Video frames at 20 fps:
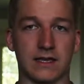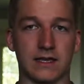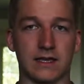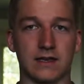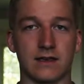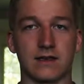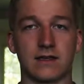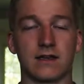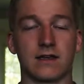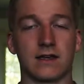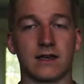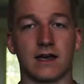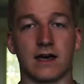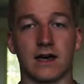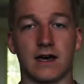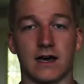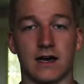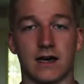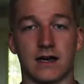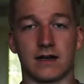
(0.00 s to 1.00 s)
it.
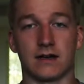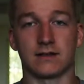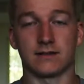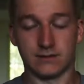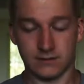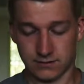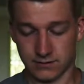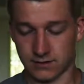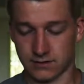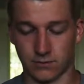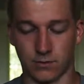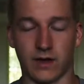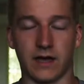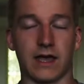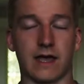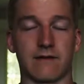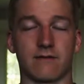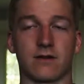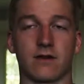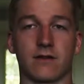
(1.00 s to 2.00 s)
That's why I
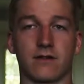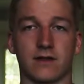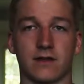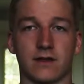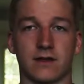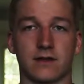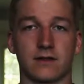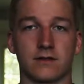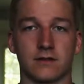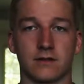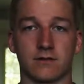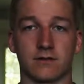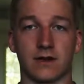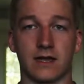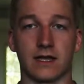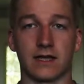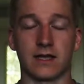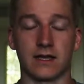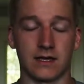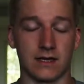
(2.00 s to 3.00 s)
have it on the
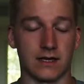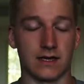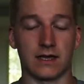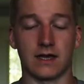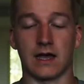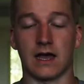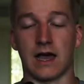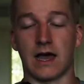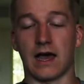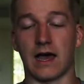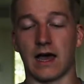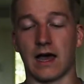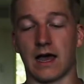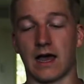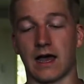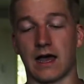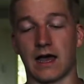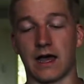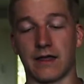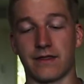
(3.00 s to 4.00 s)
rig.
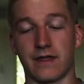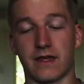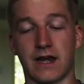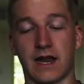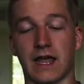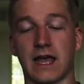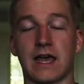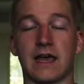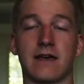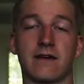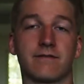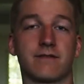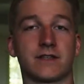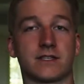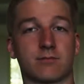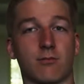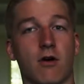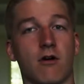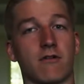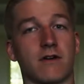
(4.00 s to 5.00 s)
Then I have the
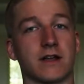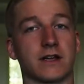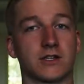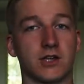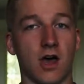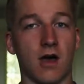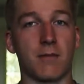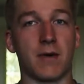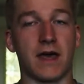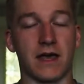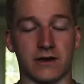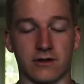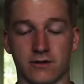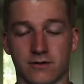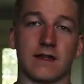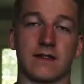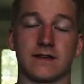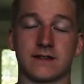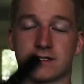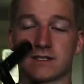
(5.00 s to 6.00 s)
small rig top handle.
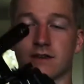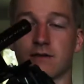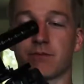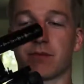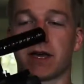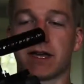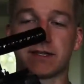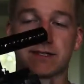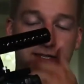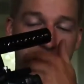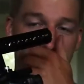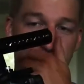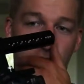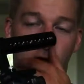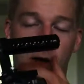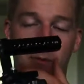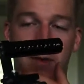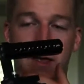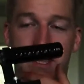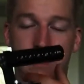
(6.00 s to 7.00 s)
This is a basic
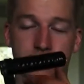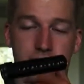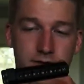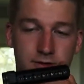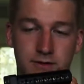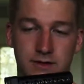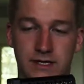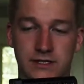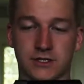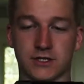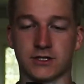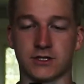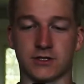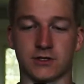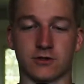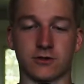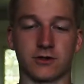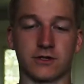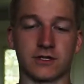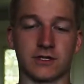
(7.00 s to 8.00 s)
top handle. It just
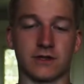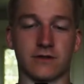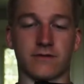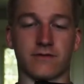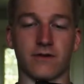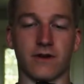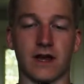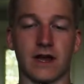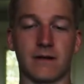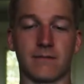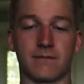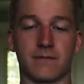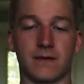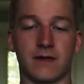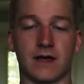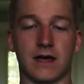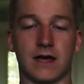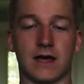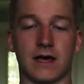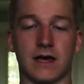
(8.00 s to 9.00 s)
screws into the frame.
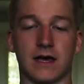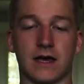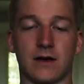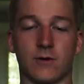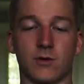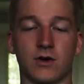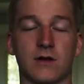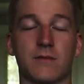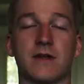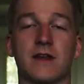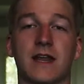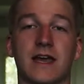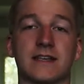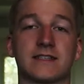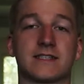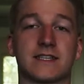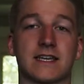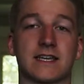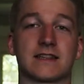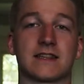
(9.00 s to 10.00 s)
Would it be nice
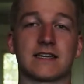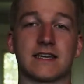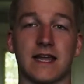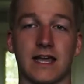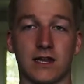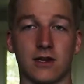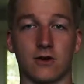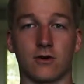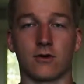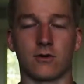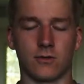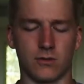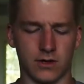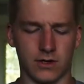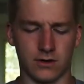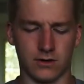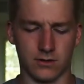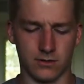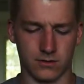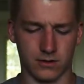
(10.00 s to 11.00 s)
to get the NATO one,
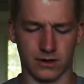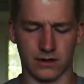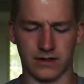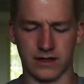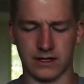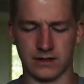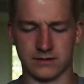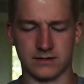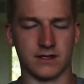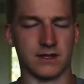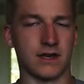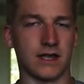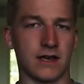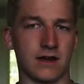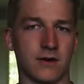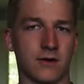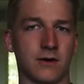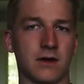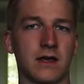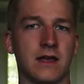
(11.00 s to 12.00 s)
or I think it's the
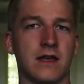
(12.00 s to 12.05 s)
NATO,